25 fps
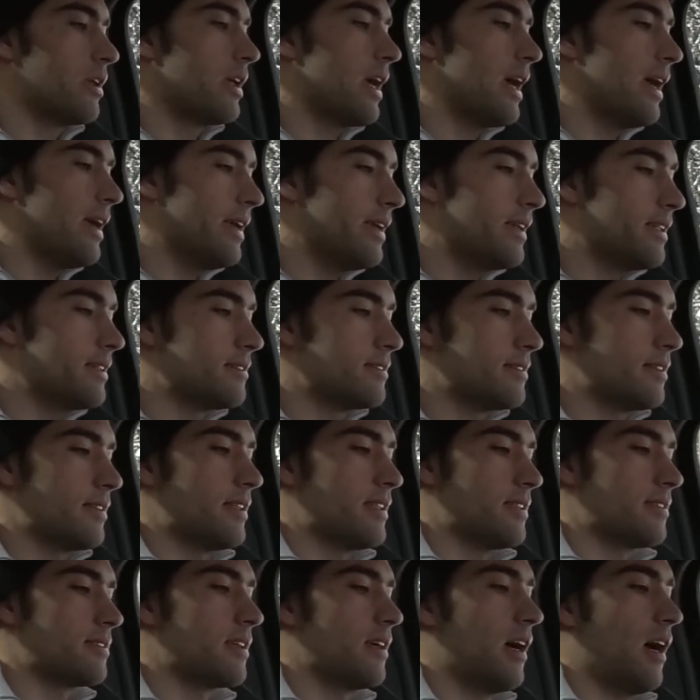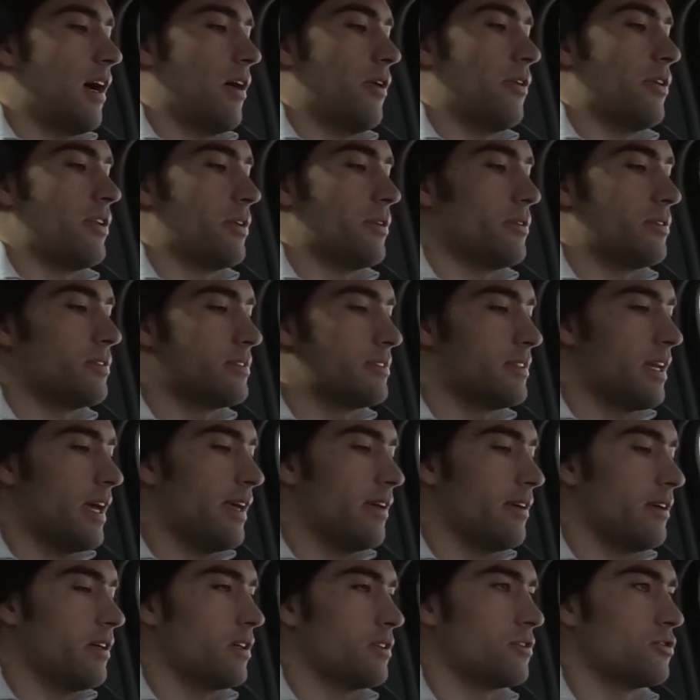get into this car and you
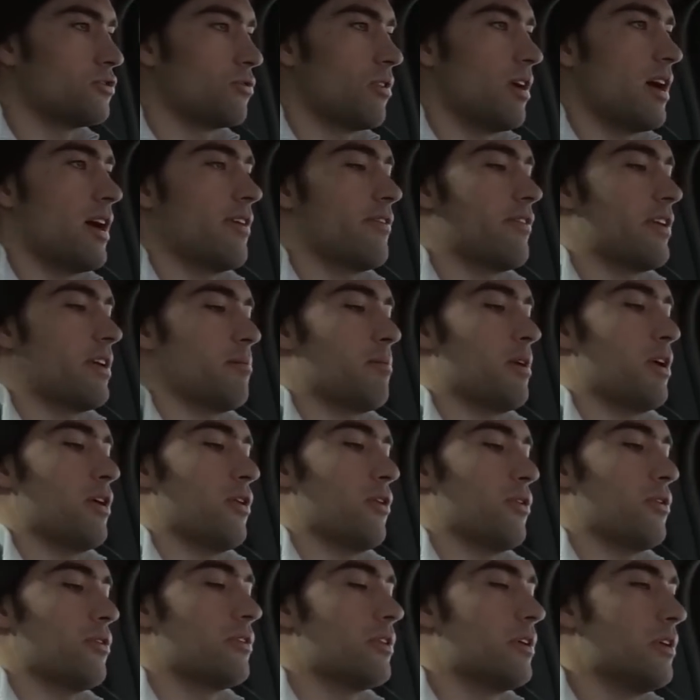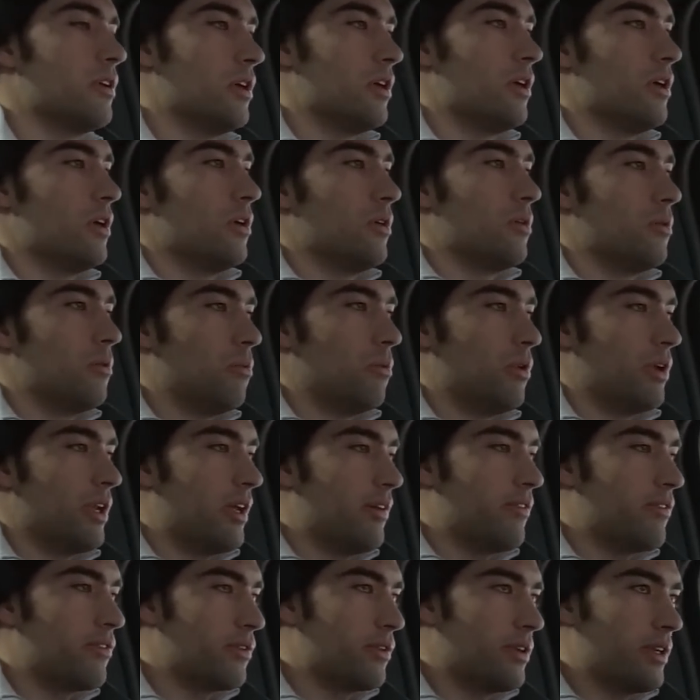set a driving mode,
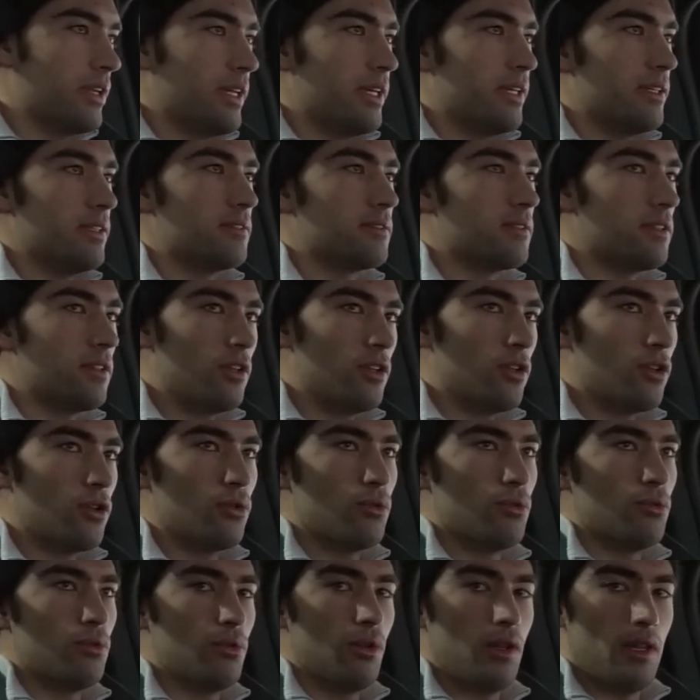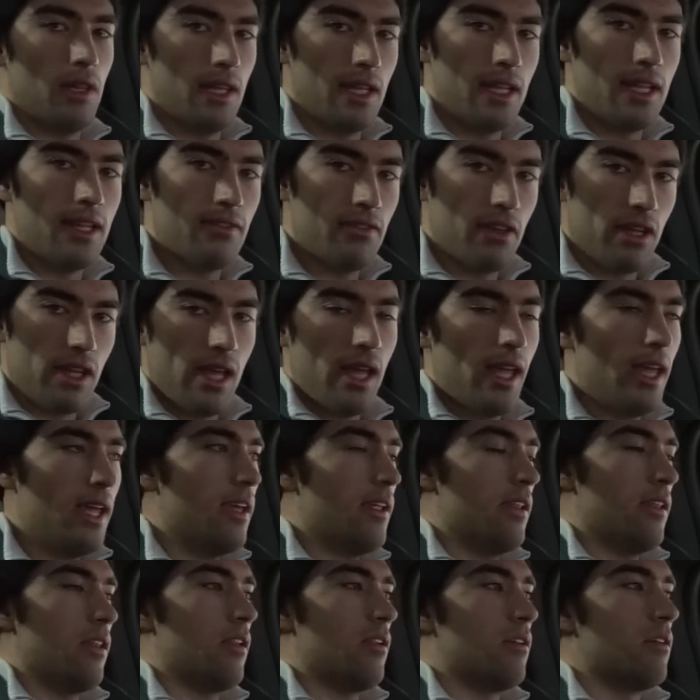whatever it is you leave it
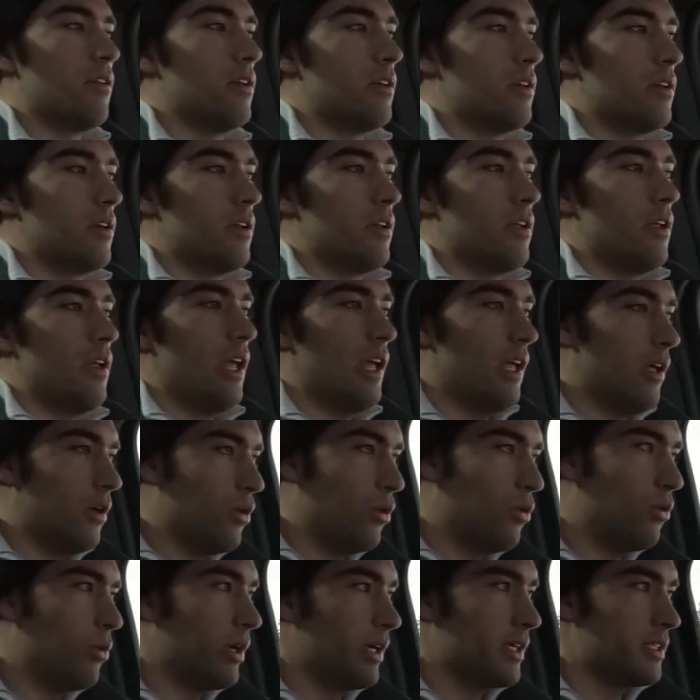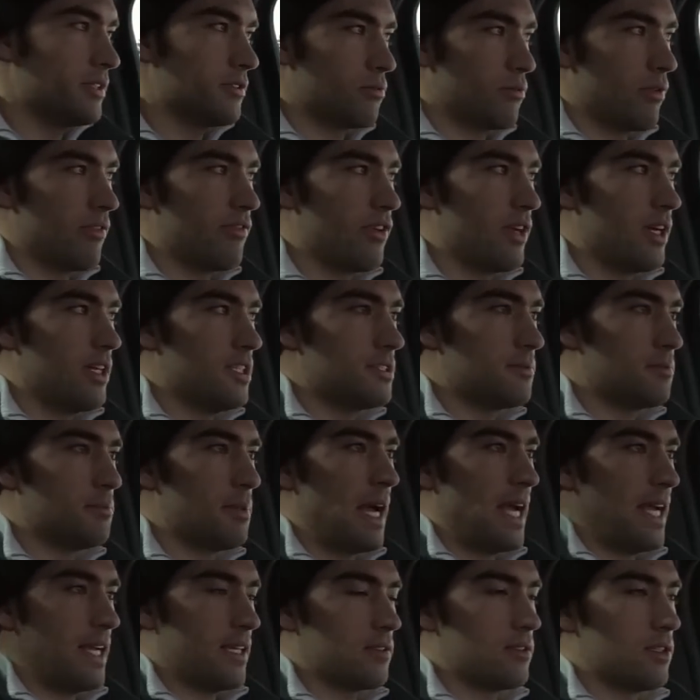in, it always reverts
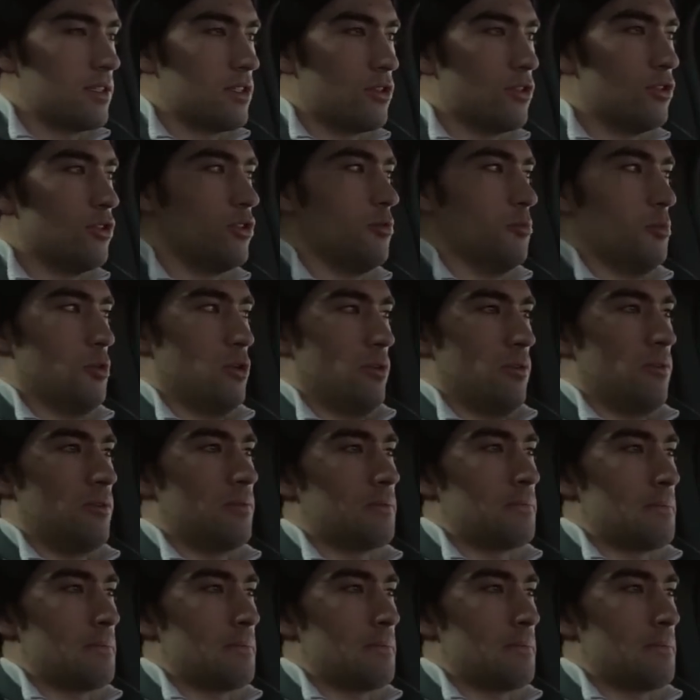back to normal.